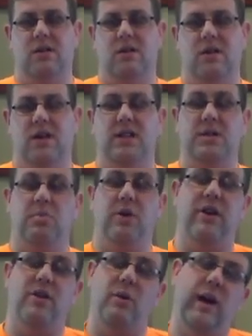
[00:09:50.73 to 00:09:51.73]
That's a
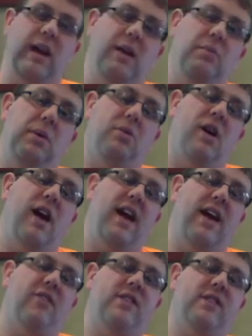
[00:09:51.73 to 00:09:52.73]
prayer that we need to be praying
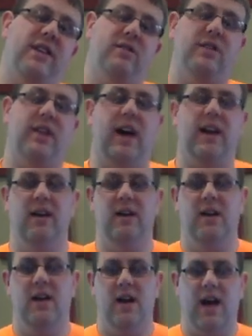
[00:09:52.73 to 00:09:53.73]
every single day
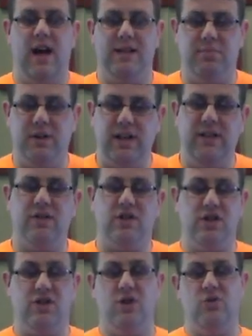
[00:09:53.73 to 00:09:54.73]
as believers,
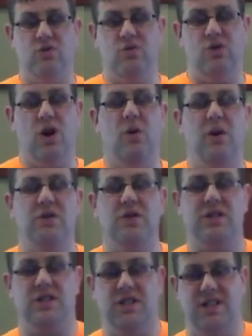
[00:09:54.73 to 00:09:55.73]
as those who know and
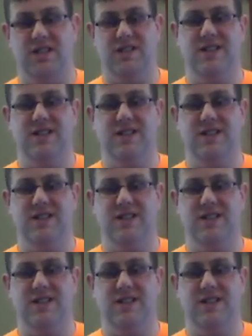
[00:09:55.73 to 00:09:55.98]
trust Jesus.